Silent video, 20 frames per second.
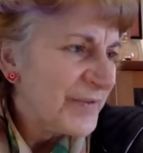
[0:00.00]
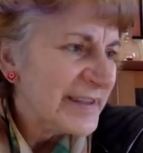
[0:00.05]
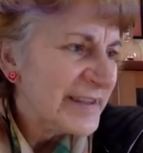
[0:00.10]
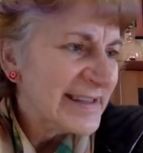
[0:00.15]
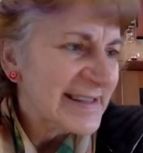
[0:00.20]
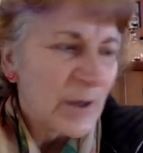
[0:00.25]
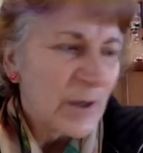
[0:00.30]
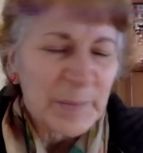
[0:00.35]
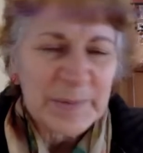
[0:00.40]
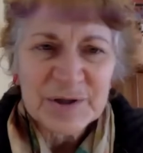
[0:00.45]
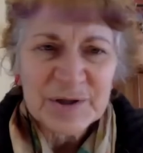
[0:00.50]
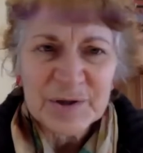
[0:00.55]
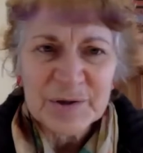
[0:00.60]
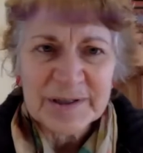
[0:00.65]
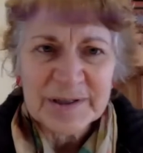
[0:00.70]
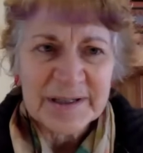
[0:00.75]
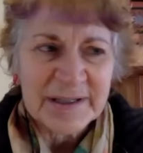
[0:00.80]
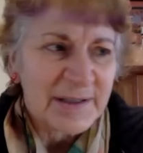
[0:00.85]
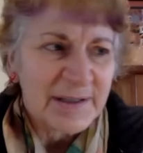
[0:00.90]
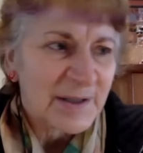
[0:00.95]
for this
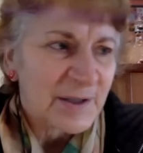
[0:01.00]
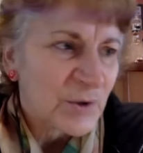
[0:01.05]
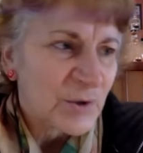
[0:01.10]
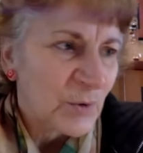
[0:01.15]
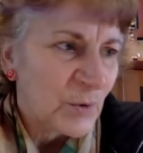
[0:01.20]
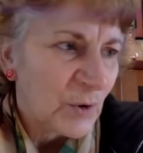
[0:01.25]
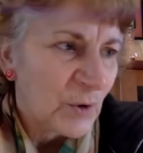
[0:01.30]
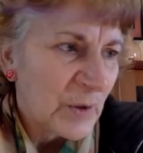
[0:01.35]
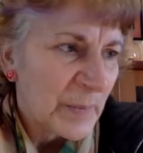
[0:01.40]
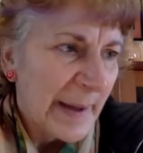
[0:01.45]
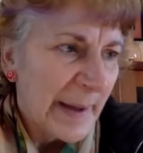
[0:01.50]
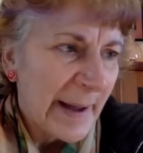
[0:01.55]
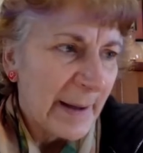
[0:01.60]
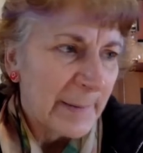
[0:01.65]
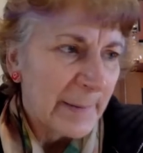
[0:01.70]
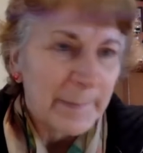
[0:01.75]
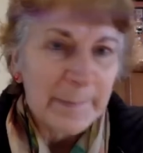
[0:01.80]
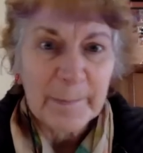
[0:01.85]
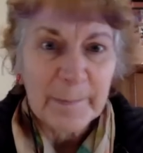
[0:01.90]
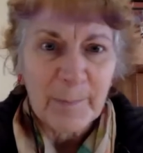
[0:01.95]
opportunity to talk about
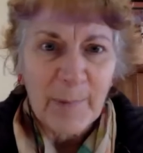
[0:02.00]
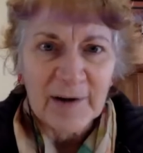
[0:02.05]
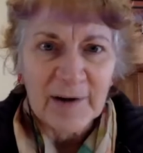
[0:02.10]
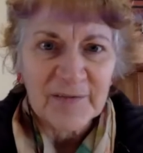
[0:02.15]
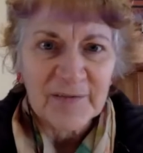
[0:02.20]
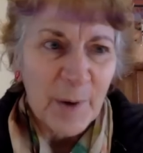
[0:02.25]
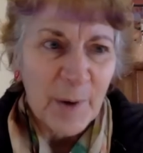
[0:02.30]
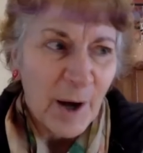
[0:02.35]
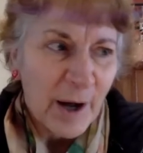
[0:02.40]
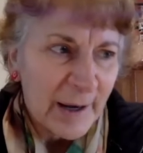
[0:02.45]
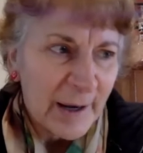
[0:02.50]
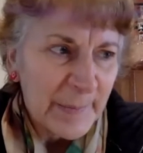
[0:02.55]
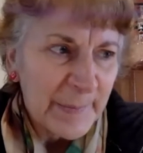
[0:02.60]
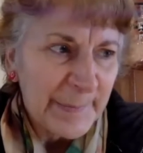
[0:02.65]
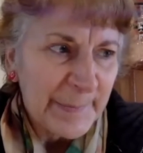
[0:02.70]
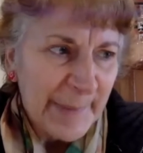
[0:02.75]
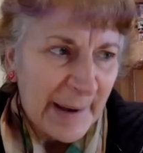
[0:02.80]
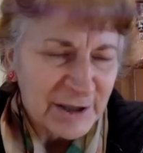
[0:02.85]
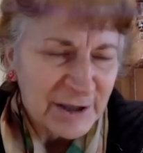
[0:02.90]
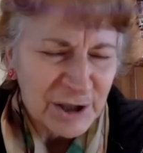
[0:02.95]
one of my
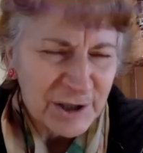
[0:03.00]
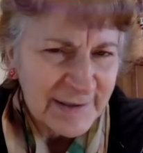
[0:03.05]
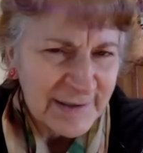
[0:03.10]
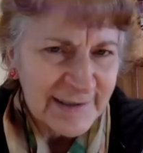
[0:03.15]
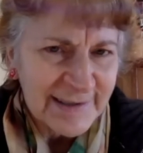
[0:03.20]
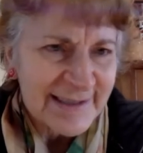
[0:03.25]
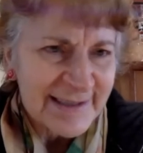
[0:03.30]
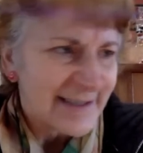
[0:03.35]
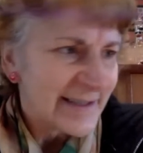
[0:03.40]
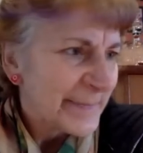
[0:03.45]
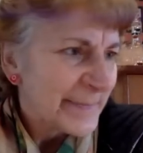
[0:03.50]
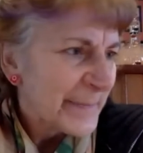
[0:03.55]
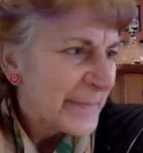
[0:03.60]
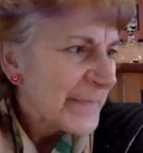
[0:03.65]
passions.